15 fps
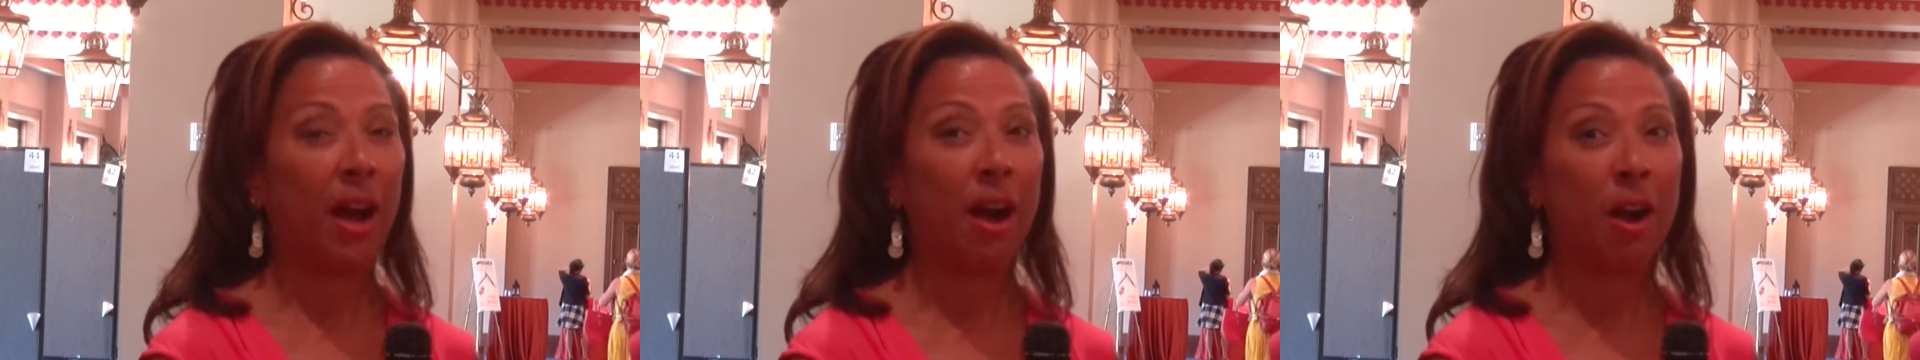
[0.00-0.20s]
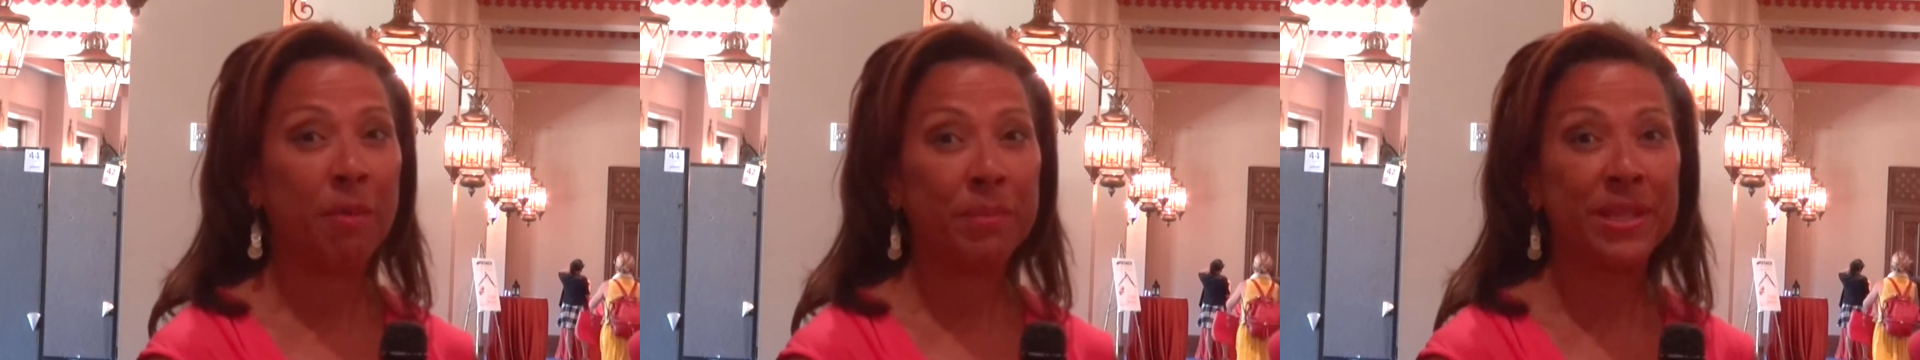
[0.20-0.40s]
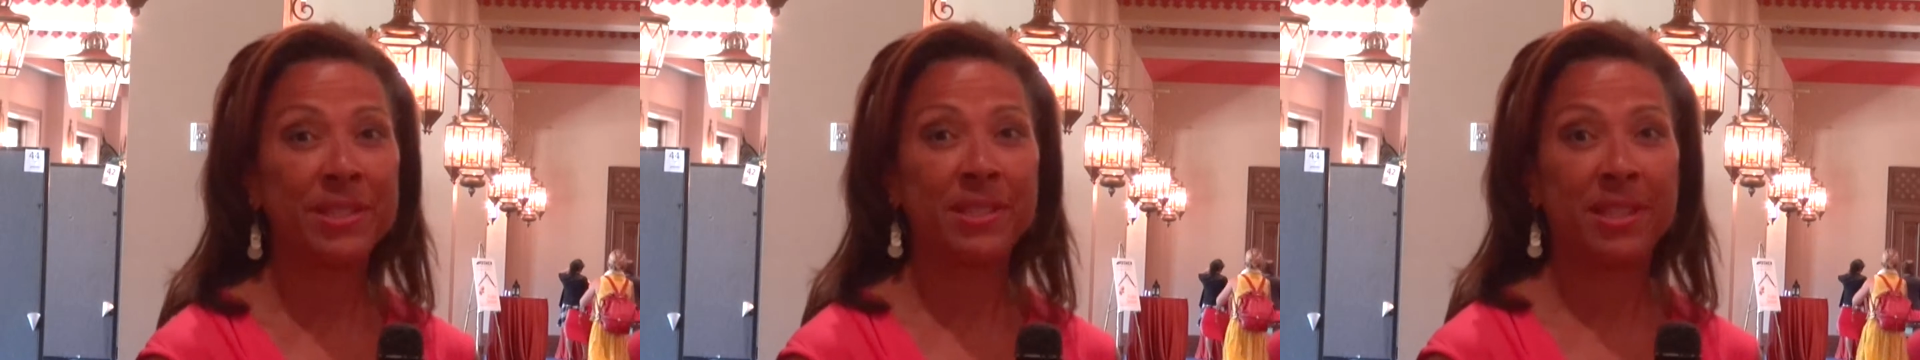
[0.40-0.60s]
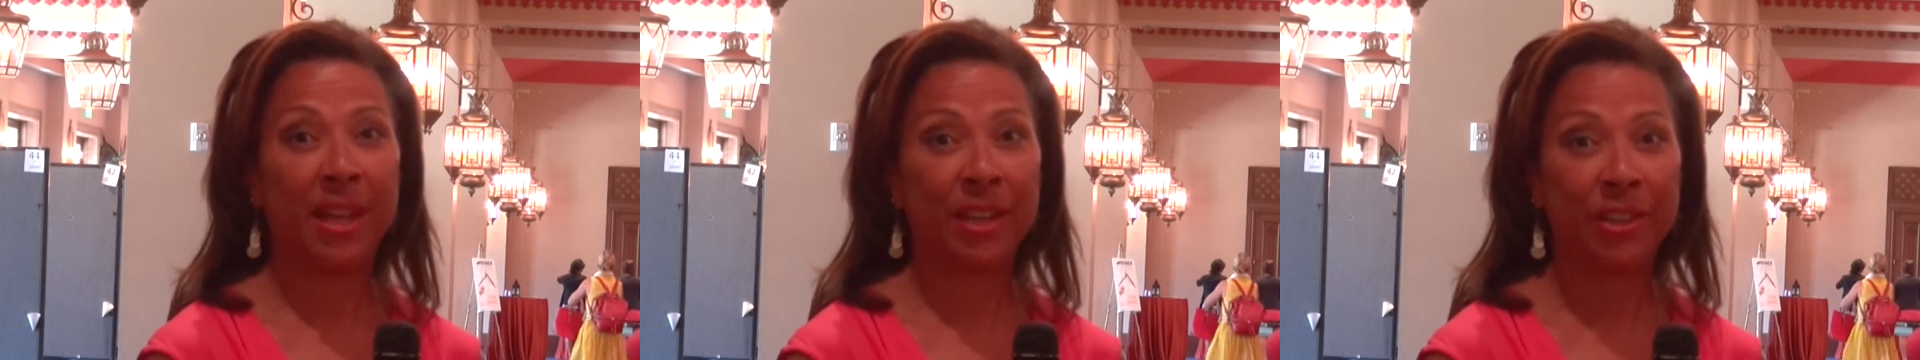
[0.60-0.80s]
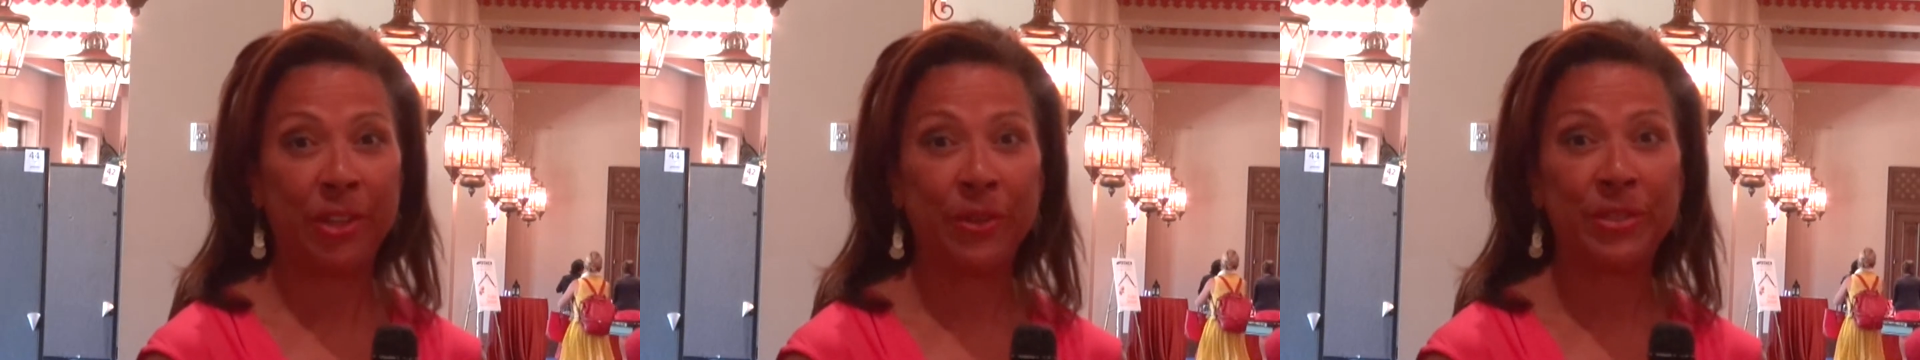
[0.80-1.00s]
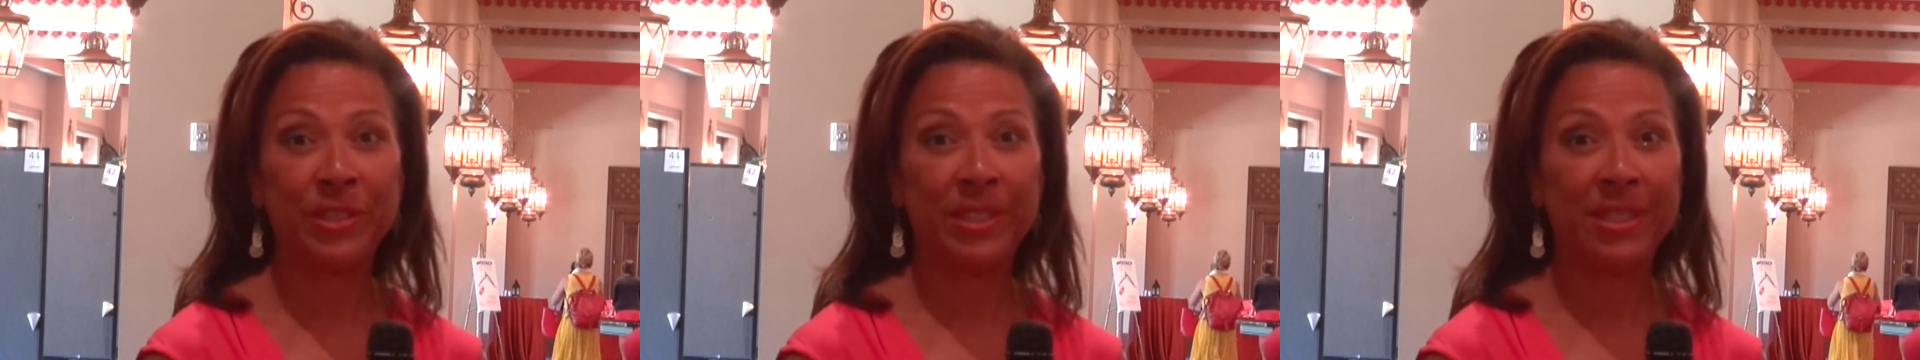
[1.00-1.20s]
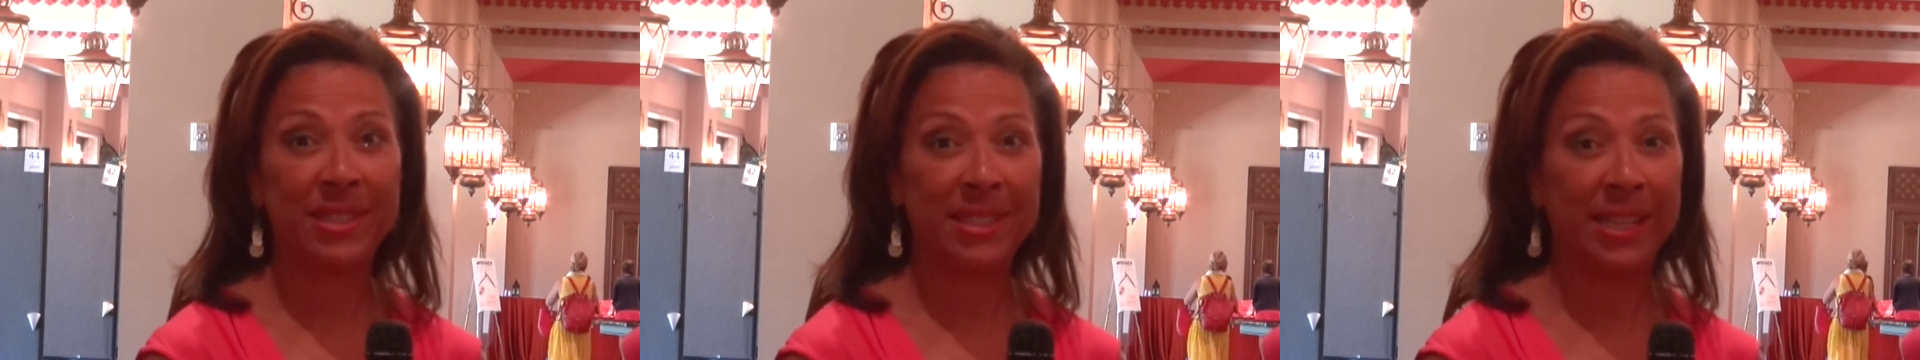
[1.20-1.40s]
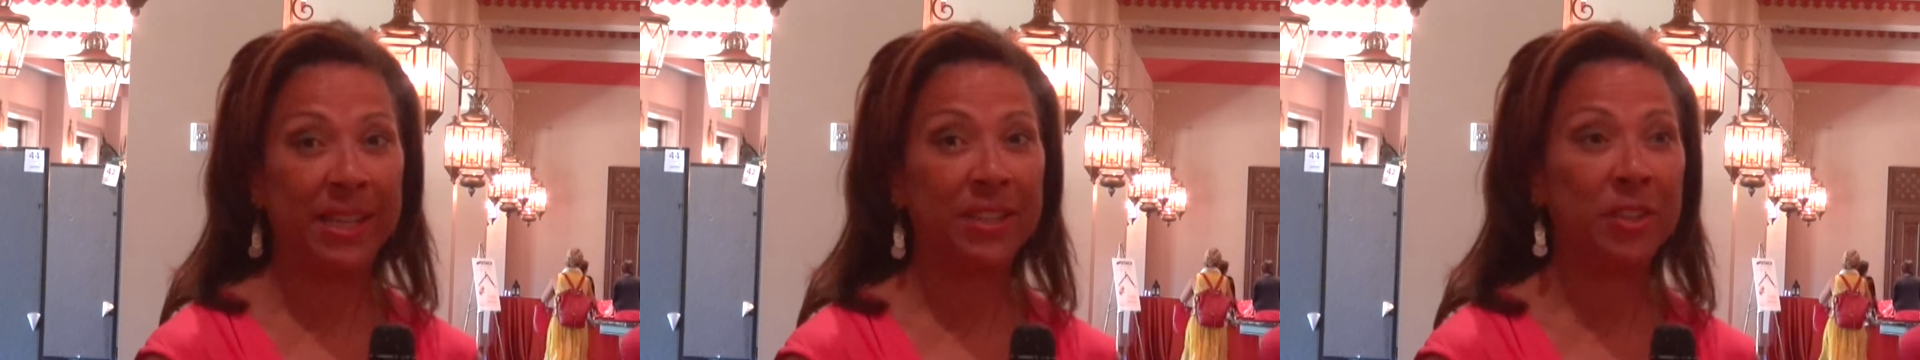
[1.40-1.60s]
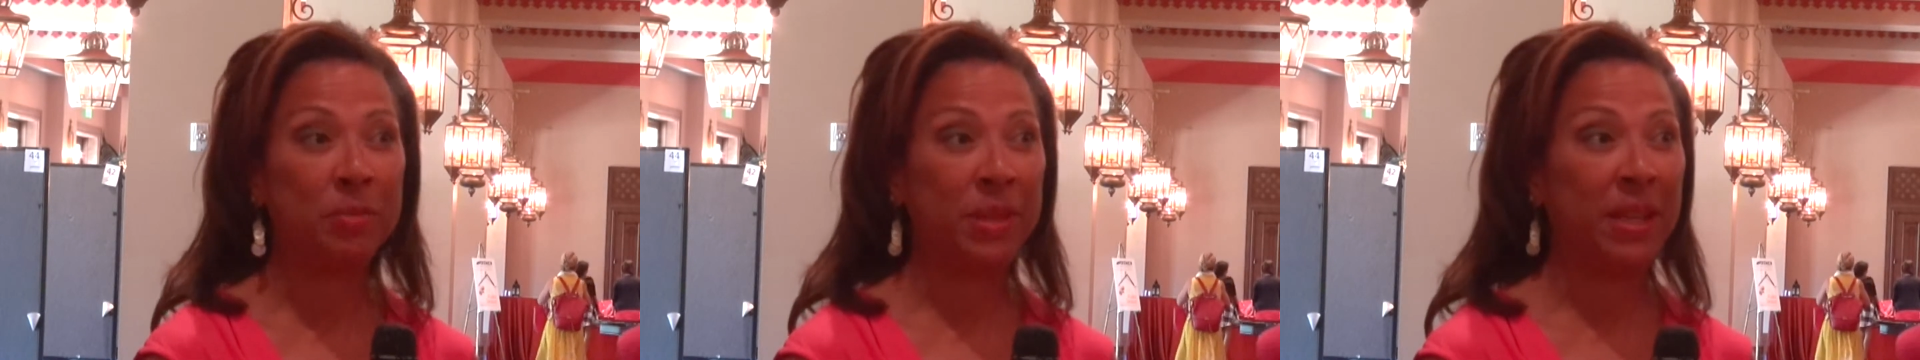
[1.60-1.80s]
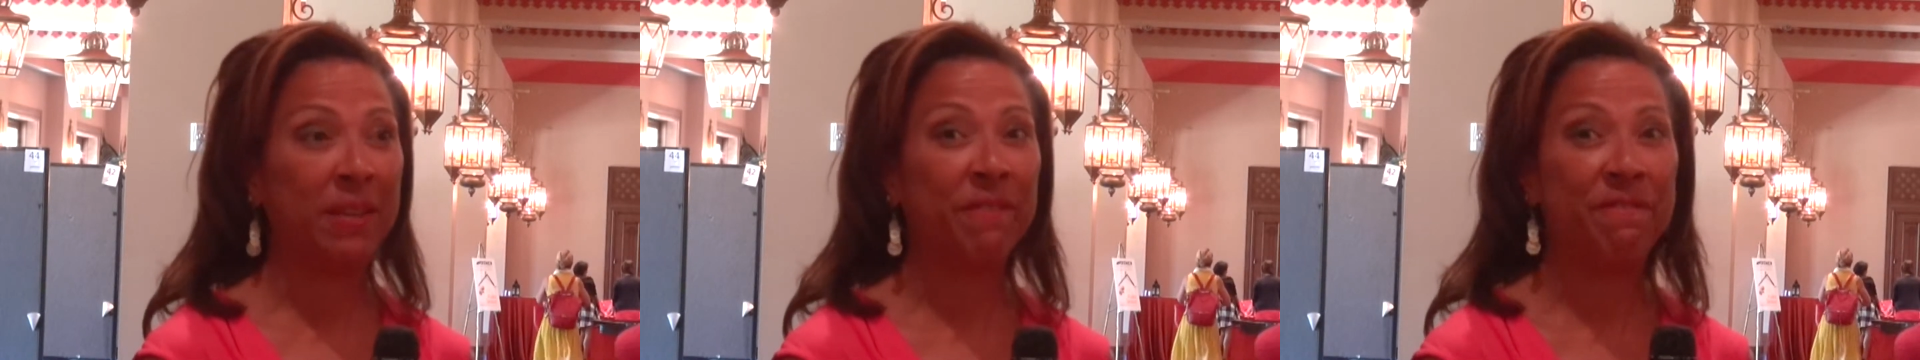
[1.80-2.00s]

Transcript: Our misdiagnoses tend to be